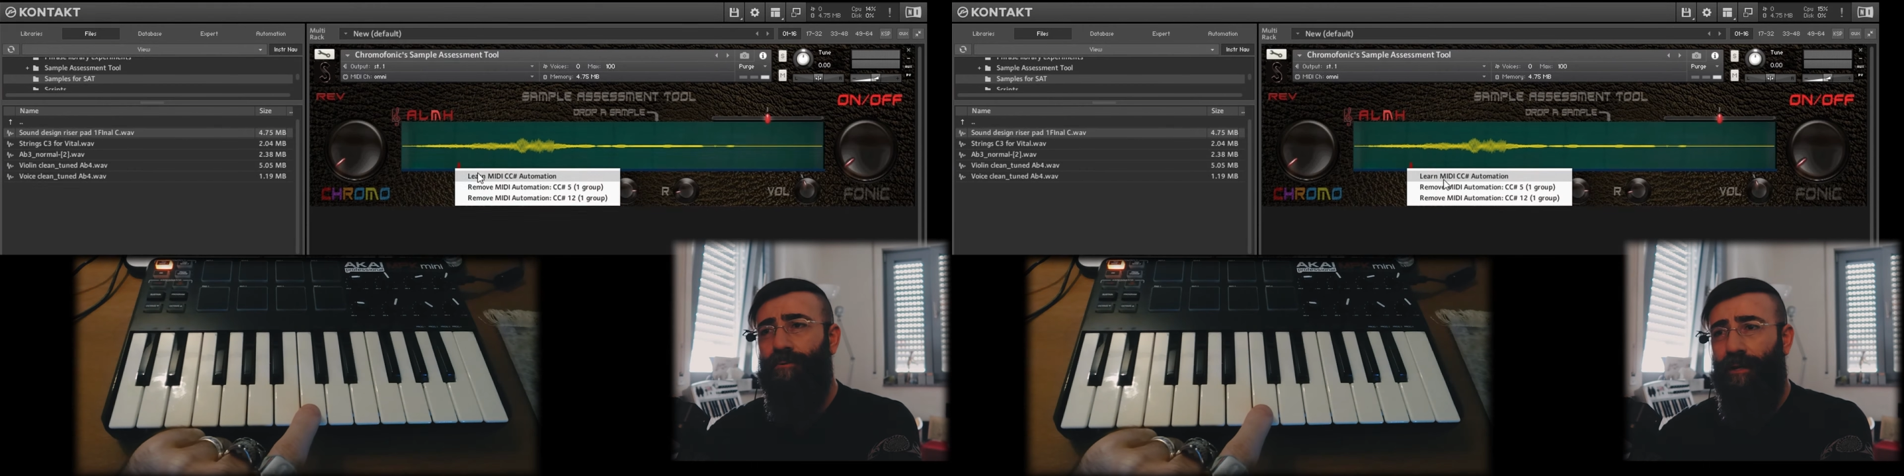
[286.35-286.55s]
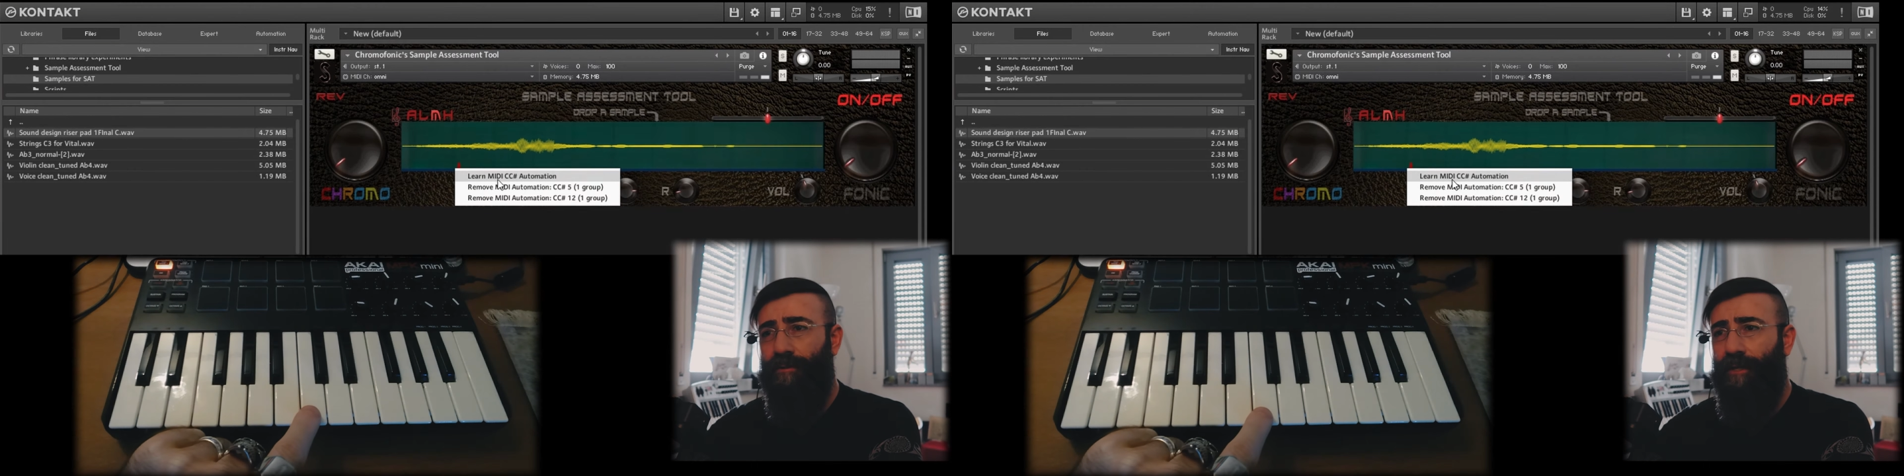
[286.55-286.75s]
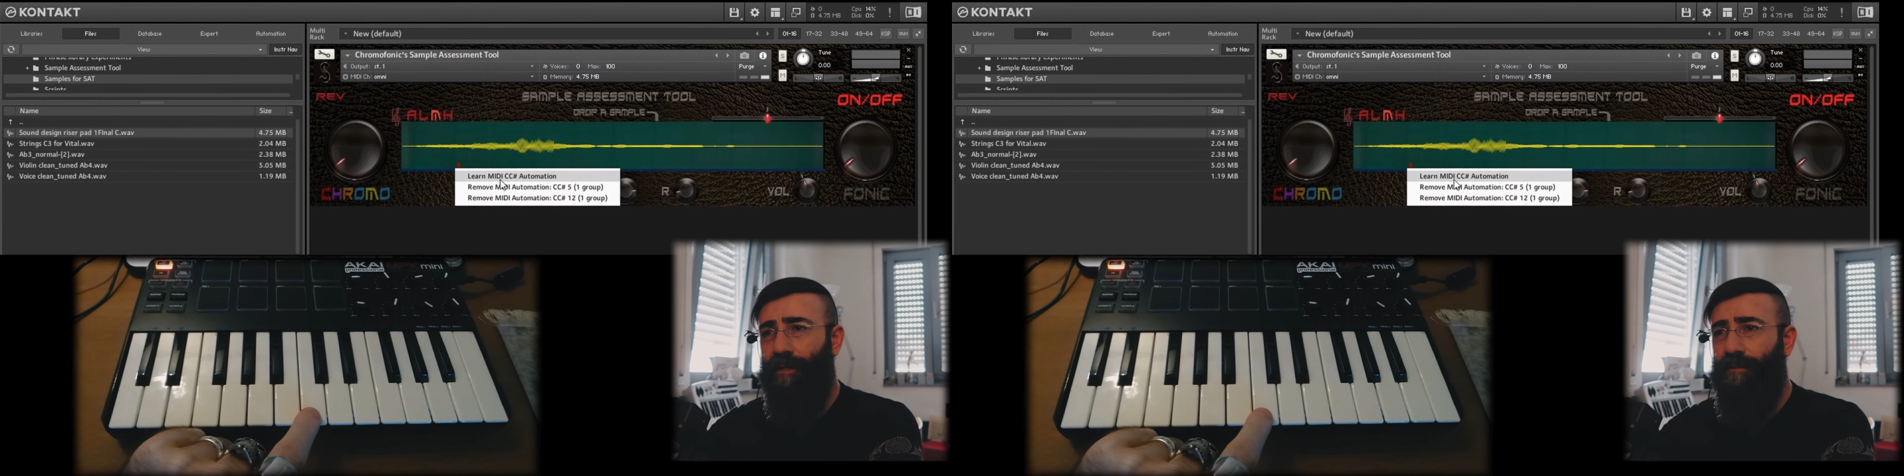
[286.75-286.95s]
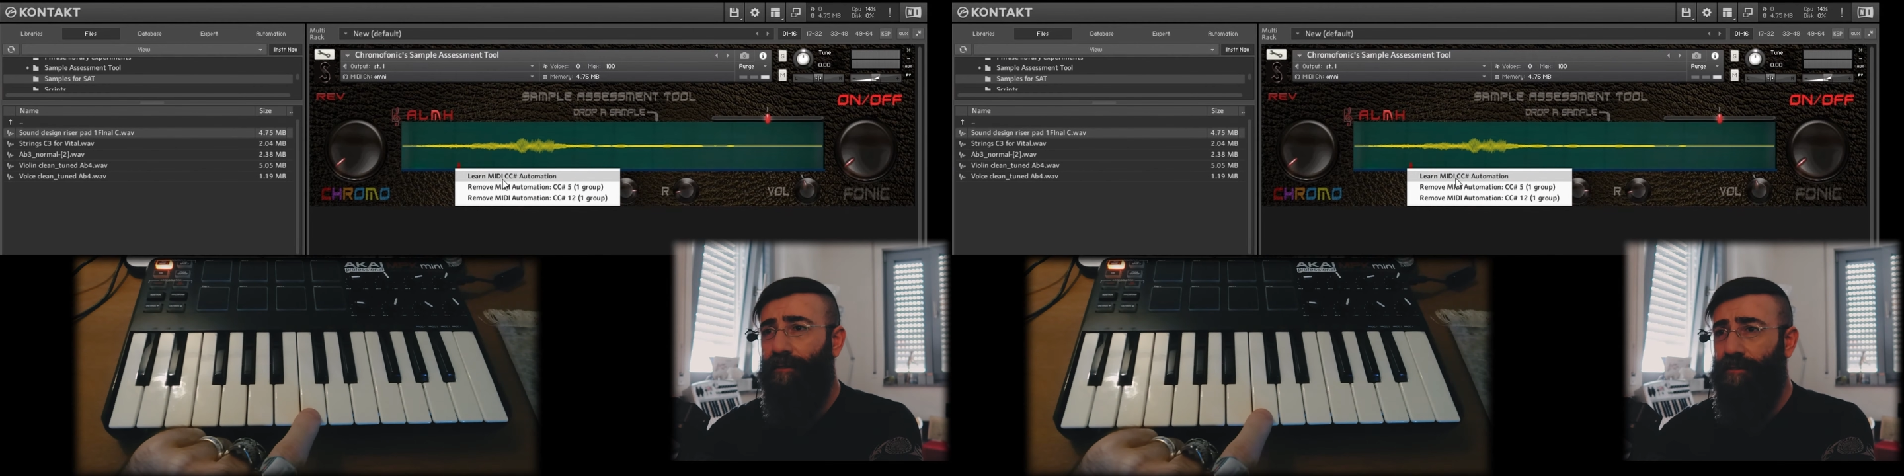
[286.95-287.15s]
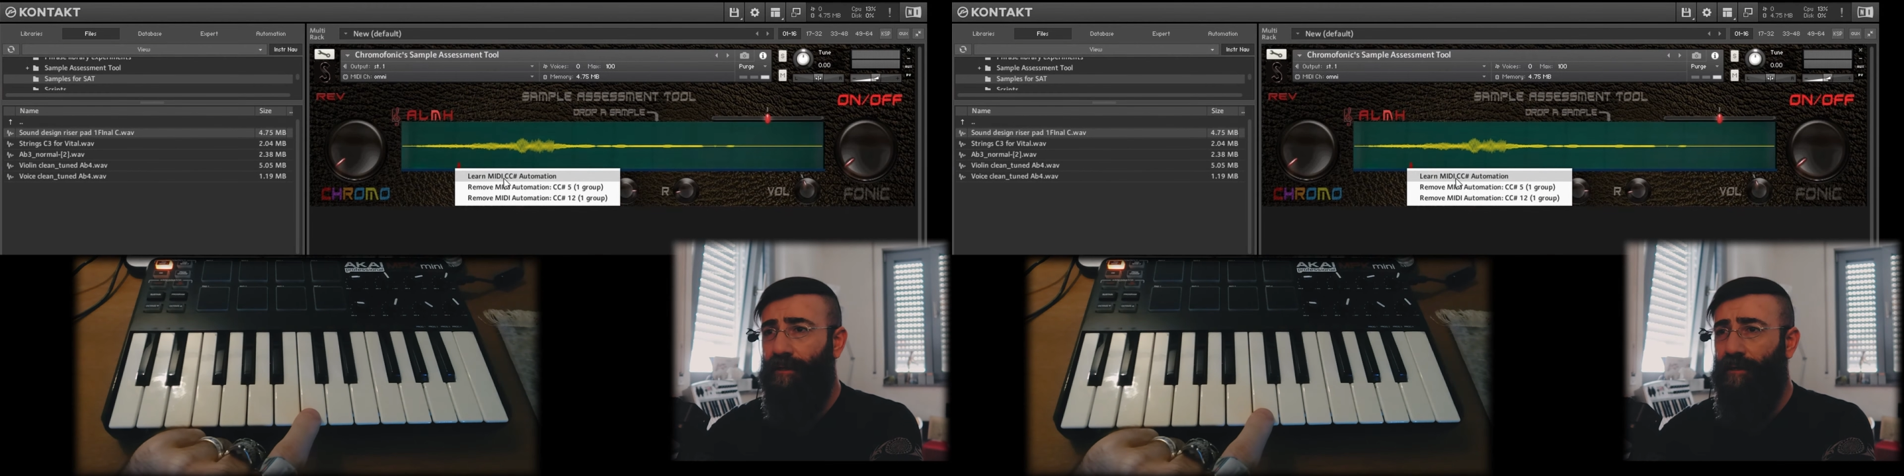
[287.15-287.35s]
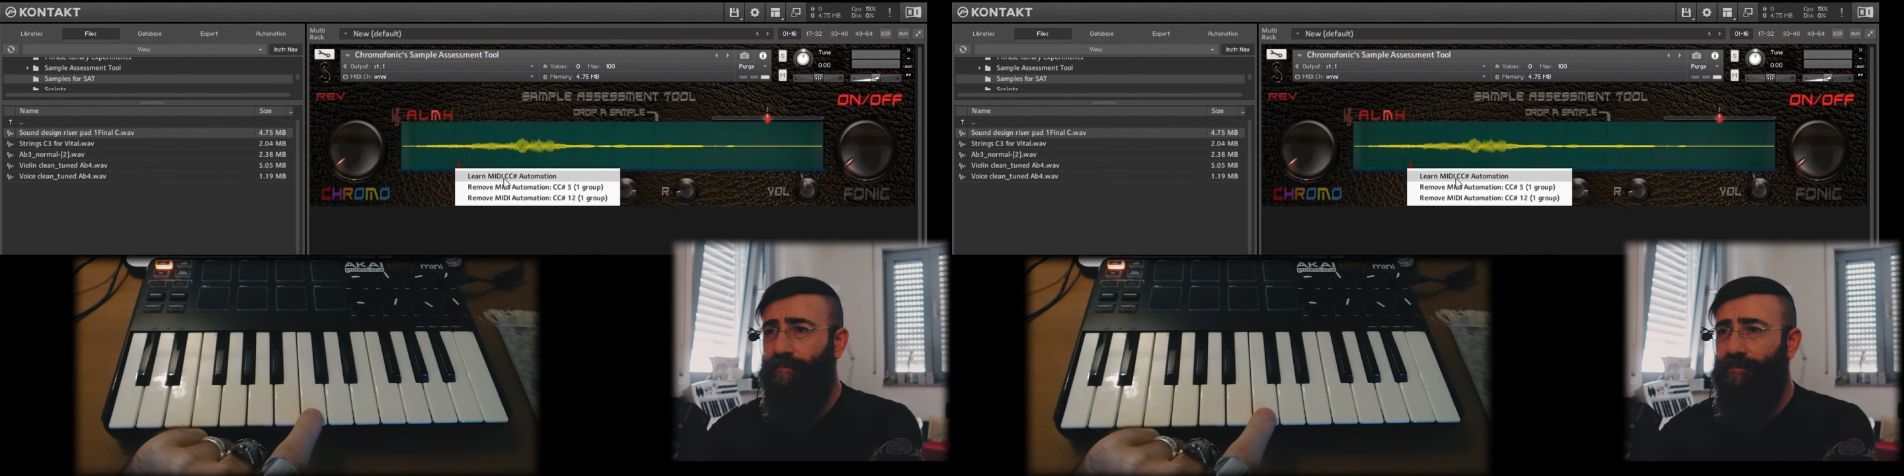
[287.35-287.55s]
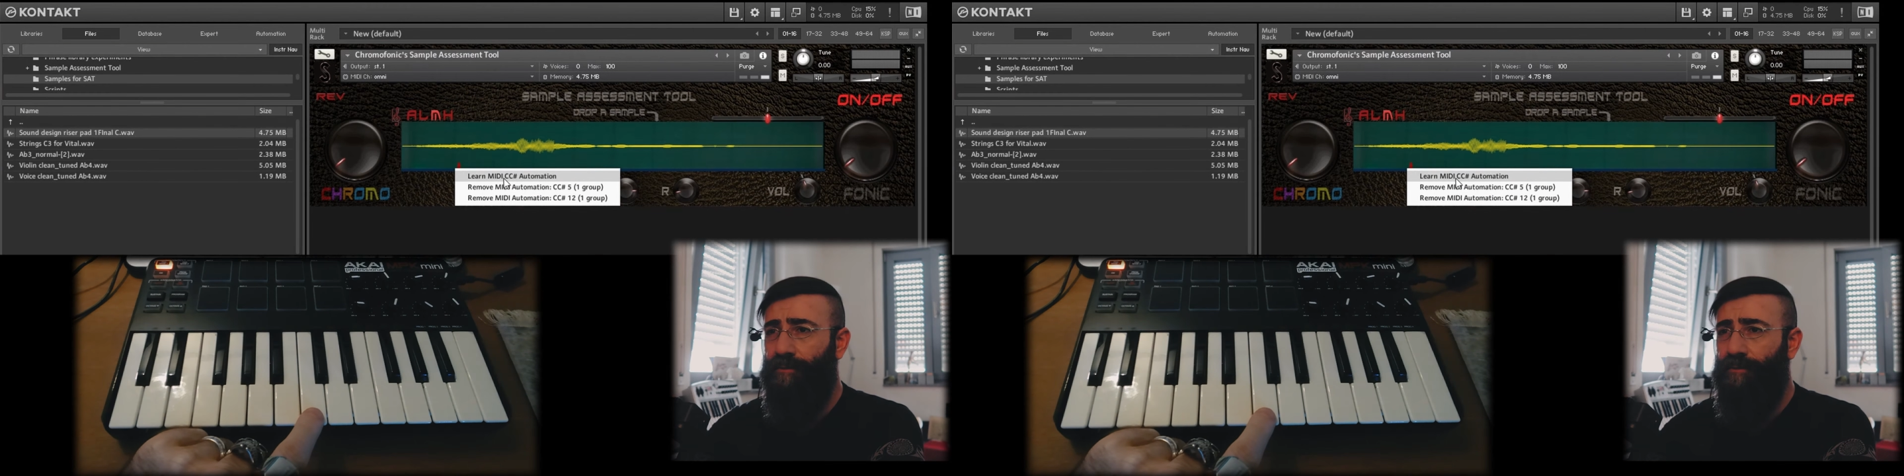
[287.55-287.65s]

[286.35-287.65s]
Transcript: regulate the start